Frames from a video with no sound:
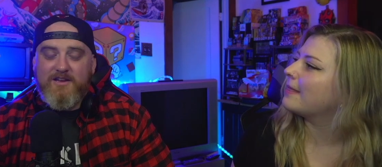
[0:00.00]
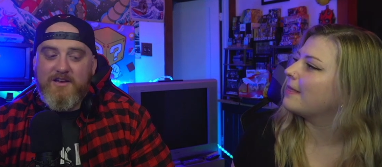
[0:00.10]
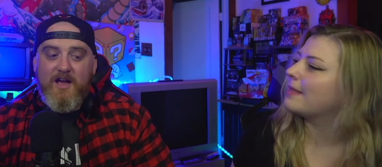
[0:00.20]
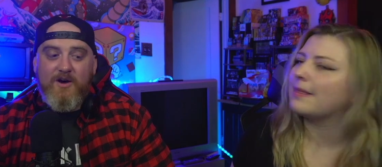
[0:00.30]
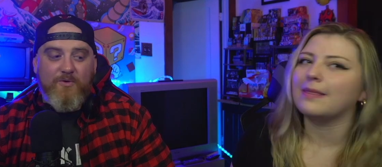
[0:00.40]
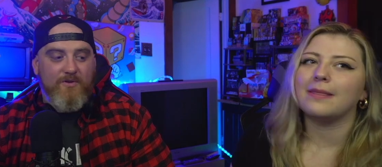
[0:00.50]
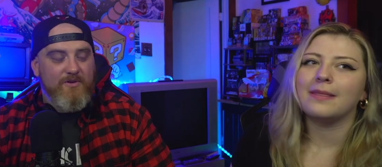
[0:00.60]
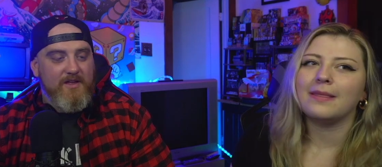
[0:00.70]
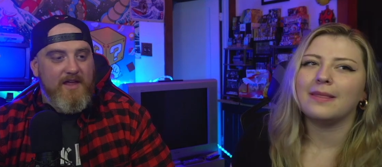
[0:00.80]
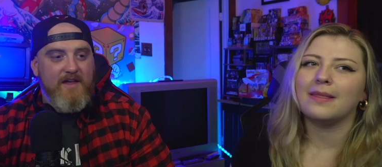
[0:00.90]
Speaker 1: know
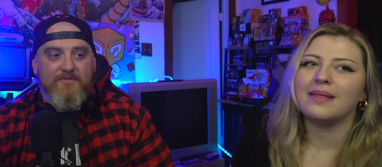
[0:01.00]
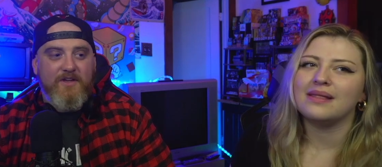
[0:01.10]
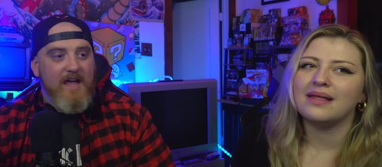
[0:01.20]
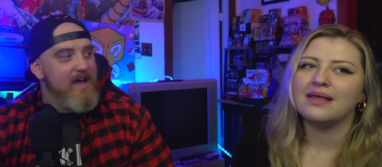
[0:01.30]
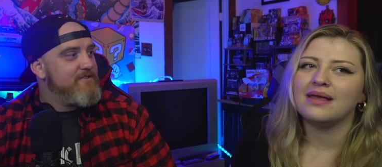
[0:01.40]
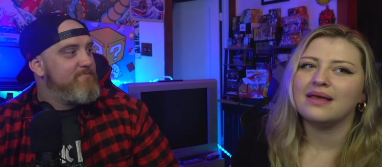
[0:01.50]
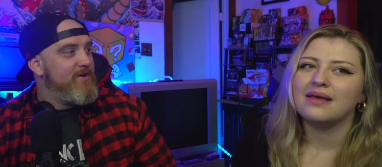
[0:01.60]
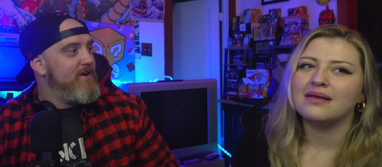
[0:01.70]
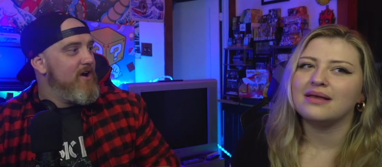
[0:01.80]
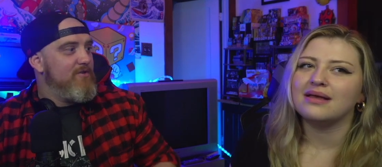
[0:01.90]
if the guy's
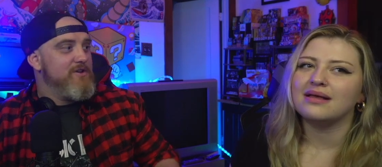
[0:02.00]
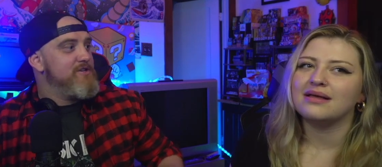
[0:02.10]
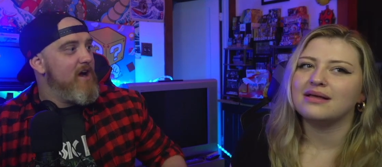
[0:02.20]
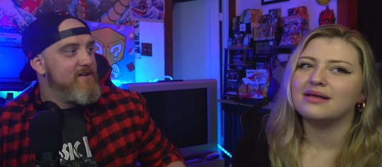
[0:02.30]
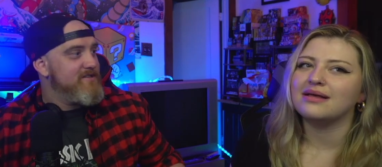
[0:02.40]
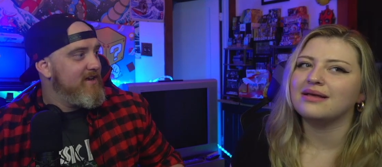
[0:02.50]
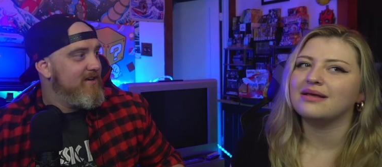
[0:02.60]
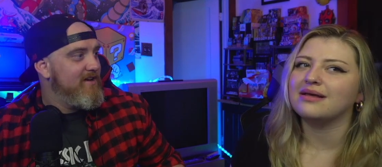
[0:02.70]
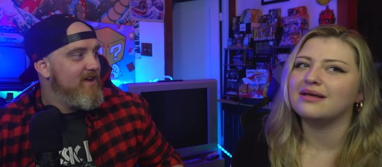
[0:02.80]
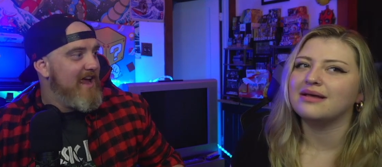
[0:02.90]
putting on the jersey
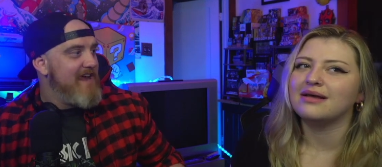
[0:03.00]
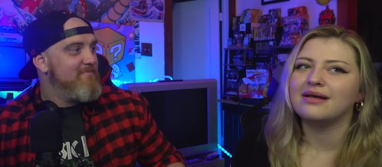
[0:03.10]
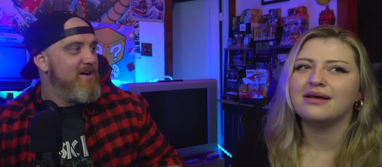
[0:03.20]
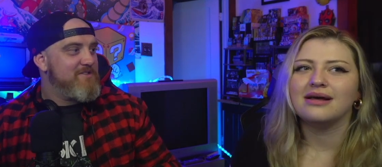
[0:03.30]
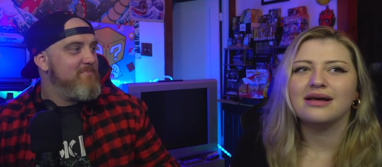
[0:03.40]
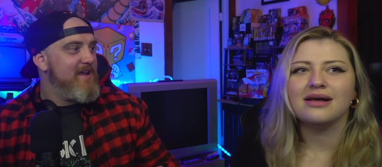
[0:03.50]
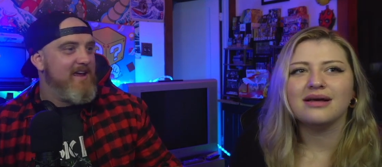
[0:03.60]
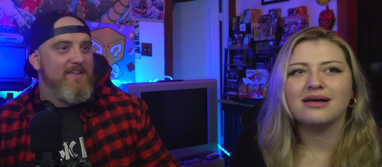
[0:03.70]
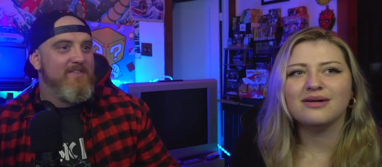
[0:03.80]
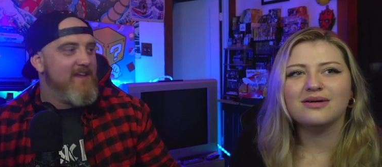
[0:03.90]
he must be
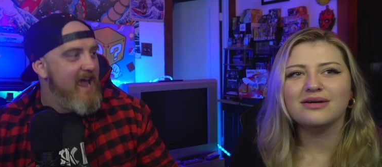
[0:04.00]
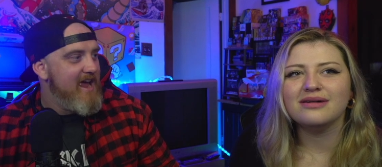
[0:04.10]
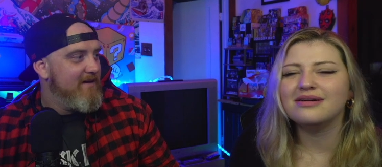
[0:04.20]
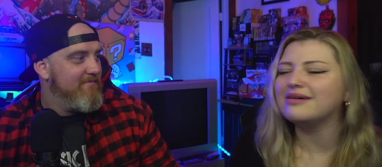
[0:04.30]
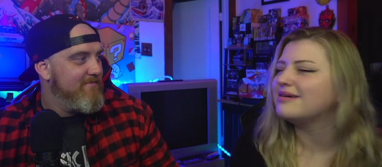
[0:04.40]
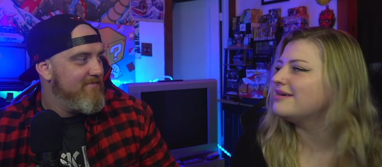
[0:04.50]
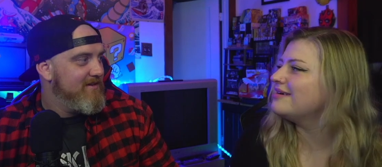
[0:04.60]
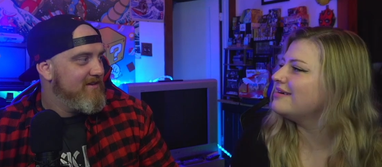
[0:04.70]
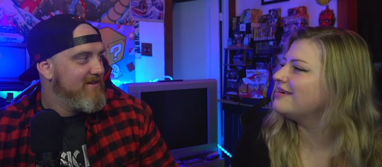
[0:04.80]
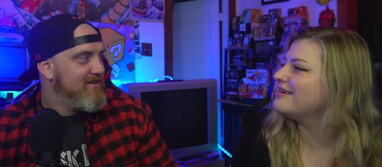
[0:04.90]
in the game
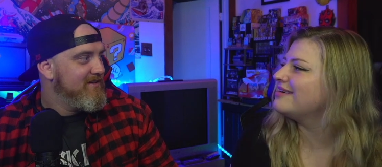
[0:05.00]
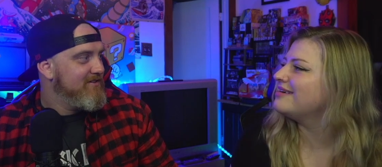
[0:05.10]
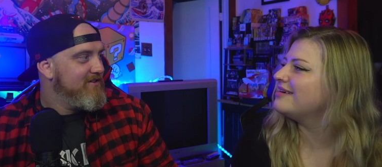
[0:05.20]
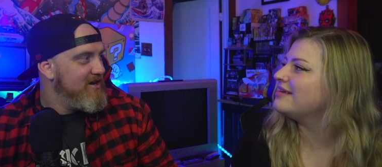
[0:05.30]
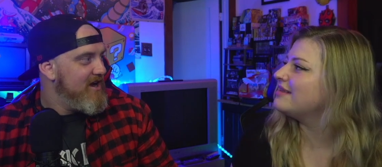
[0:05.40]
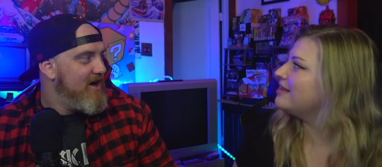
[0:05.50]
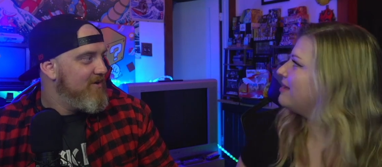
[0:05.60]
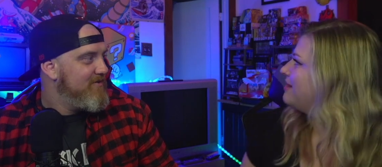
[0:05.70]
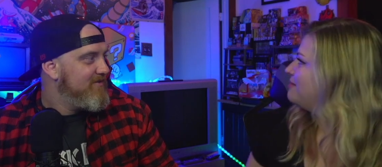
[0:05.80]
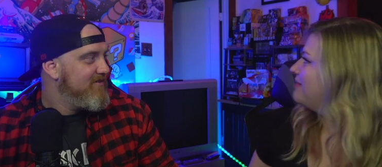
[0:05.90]
you know.
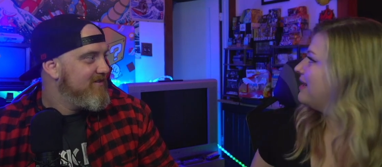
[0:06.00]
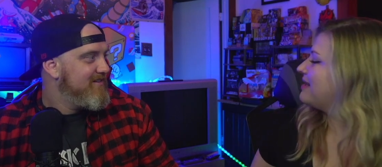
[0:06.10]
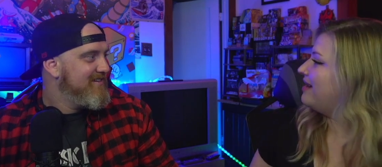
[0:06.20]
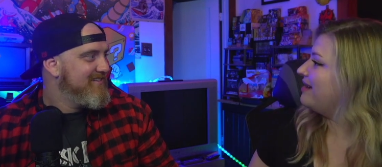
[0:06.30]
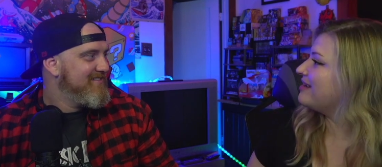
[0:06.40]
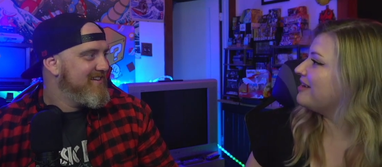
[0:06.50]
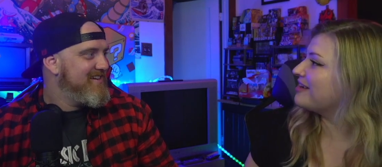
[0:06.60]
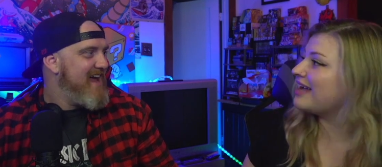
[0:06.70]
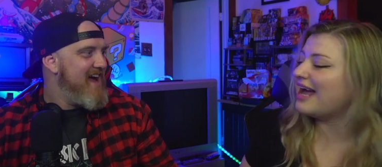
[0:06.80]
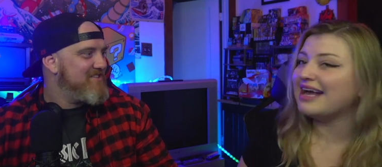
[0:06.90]
Oh
Speaker 2: my god, our
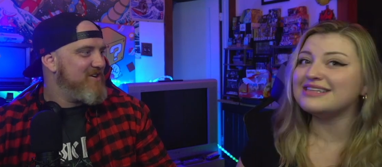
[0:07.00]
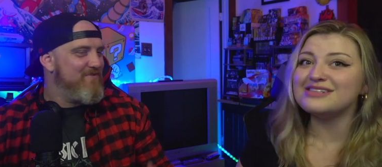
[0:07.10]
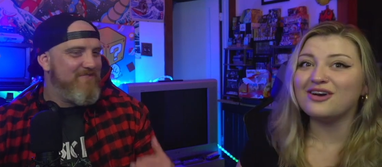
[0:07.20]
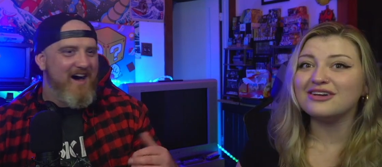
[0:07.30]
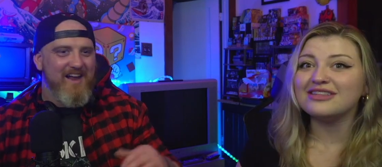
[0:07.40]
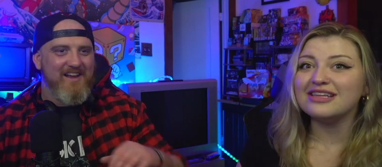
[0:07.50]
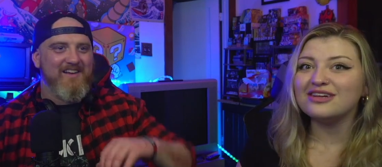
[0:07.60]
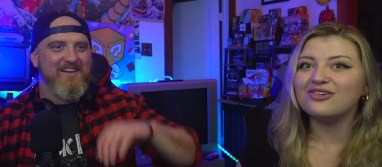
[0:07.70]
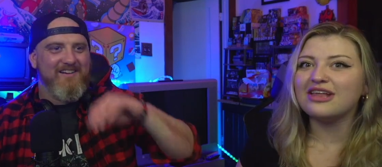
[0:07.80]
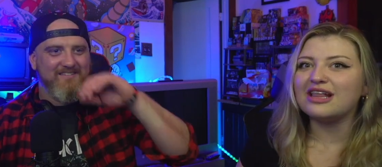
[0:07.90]
cats, cats are, are
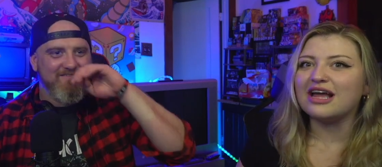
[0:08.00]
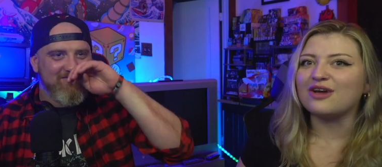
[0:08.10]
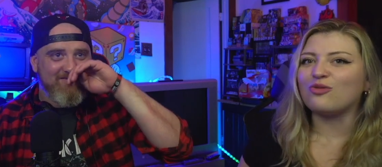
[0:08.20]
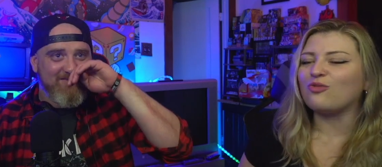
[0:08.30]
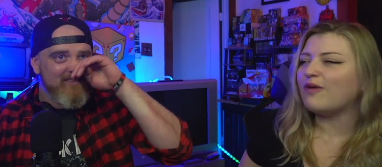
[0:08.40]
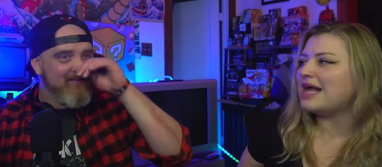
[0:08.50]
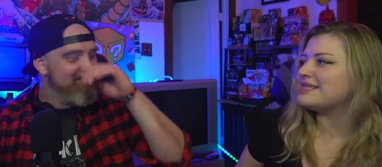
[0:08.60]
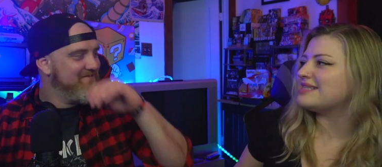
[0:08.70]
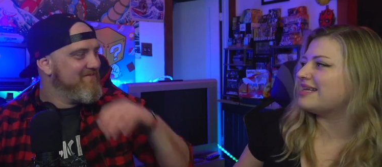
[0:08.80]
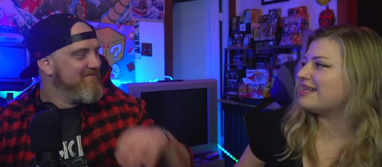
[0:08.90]
literally you like
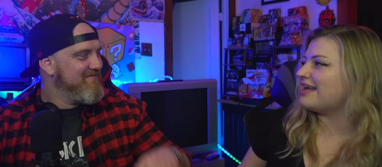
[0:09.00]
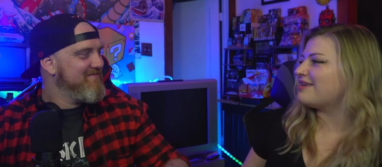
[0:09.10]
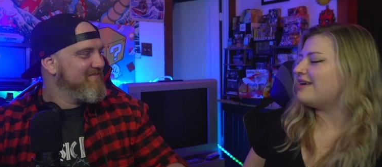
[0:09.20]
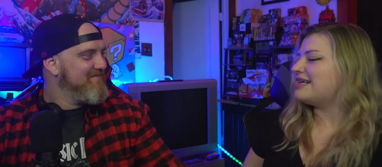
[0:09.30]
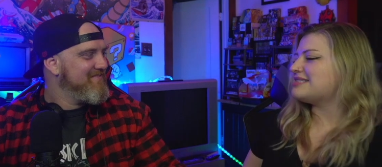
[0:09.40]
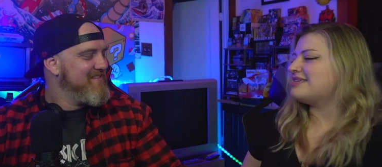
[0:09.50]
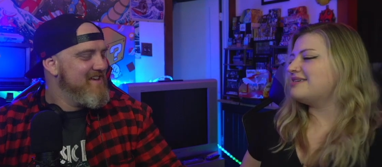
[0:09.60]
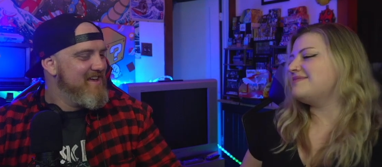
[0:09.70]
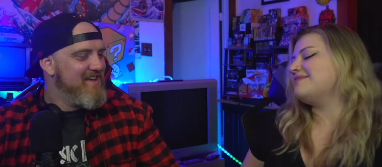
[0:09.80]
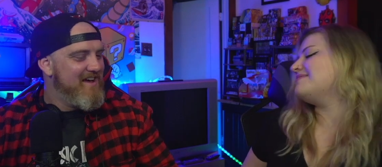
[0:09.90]
wrestling like crazy.
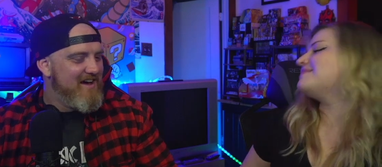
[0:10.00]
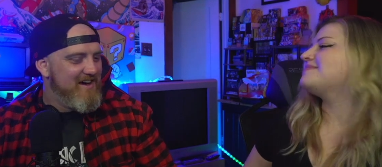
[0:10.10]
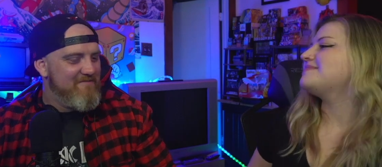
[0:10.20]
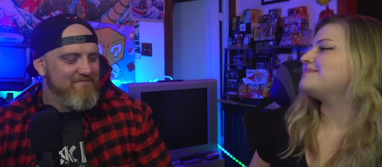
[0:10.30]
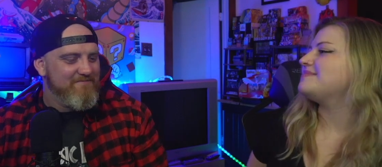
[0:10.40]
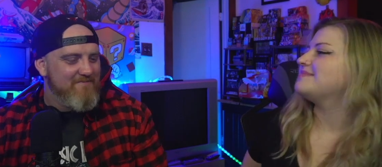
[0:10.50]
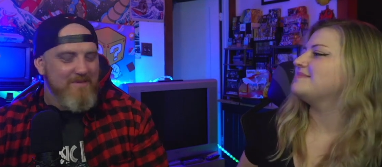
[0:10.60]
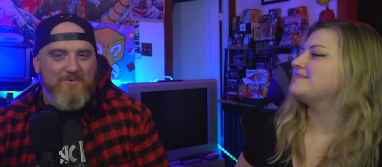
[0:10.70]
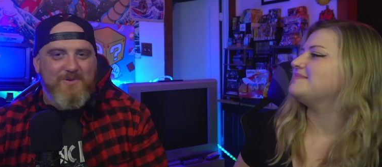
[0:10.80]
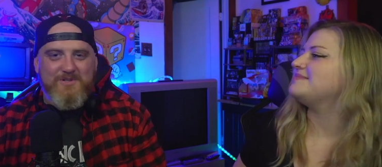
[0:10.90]
Speaker 1: Um,
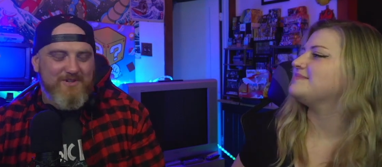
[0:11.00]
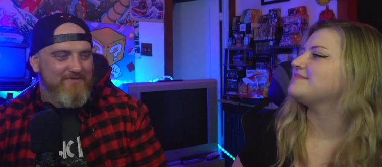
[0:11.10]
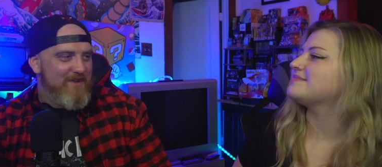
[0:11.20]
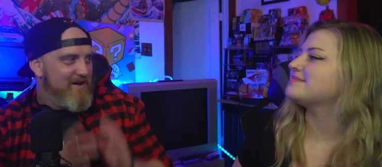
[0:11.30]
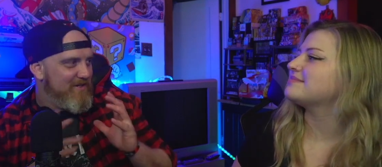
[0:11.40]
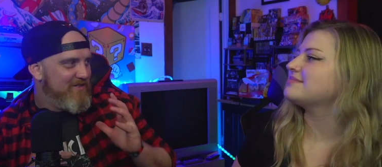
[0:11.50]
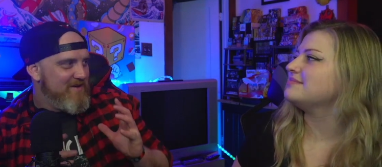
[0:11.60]
maybe we should just follow them